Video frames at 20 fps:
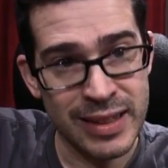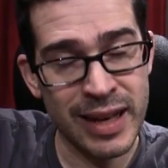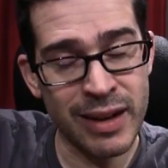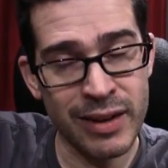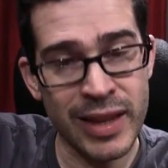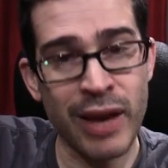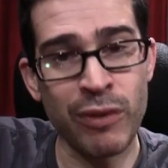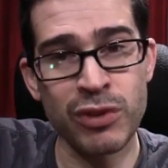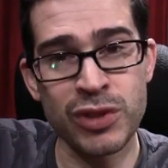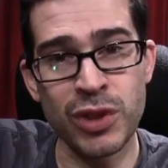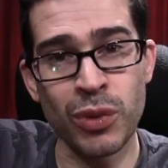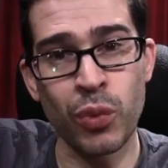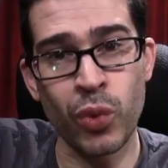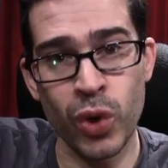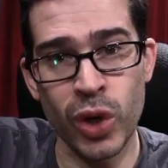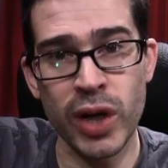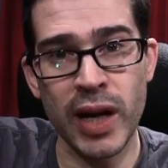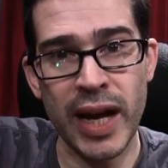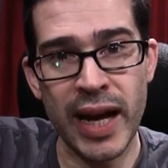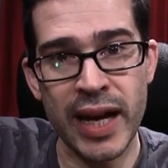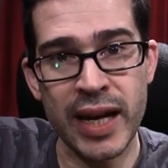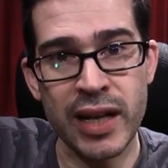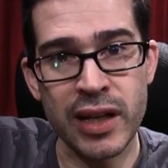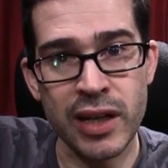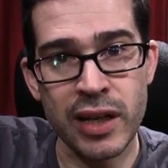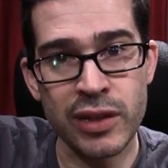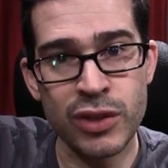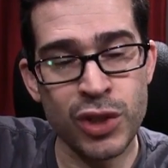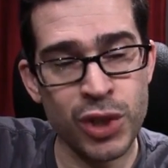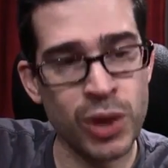That that was the word
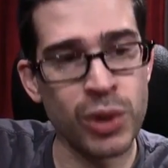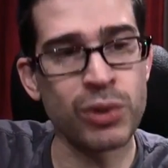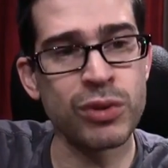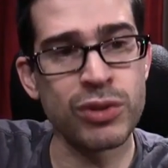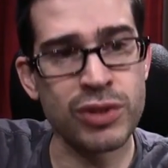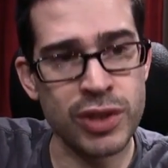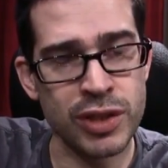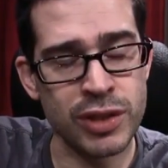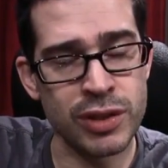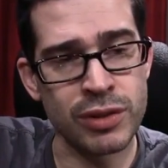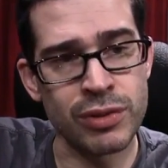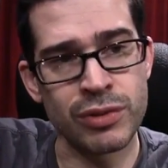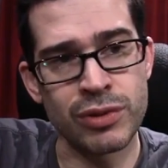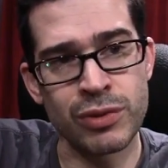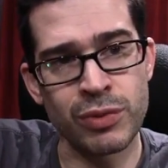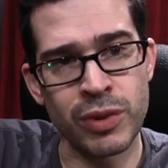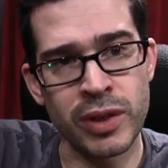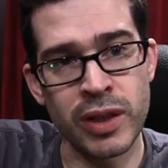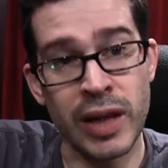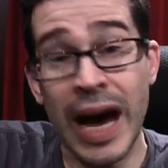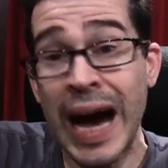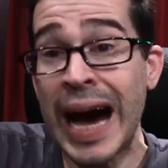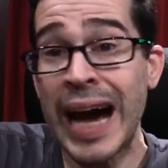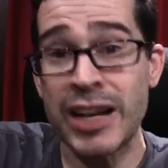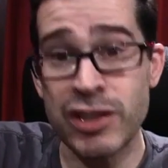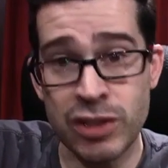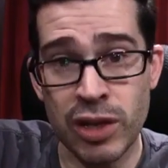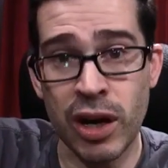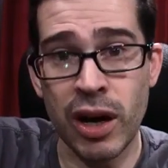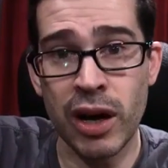I chose to use when
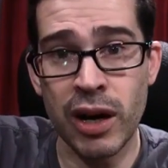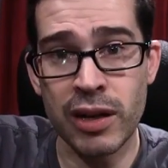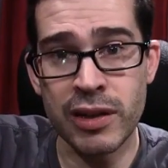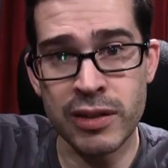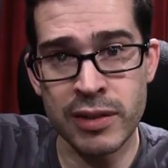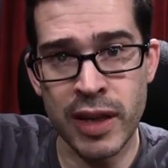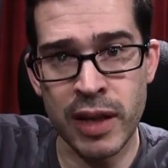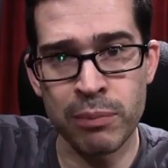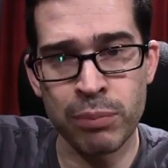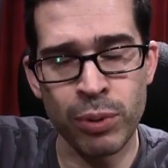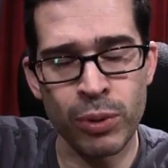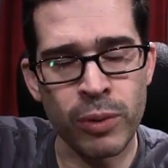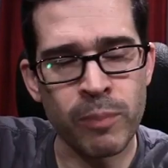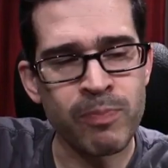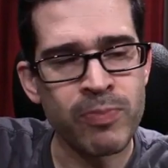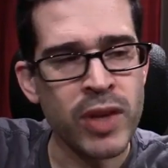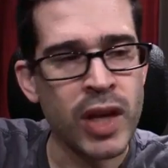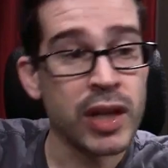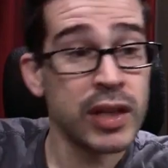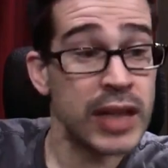I saw Deadpool.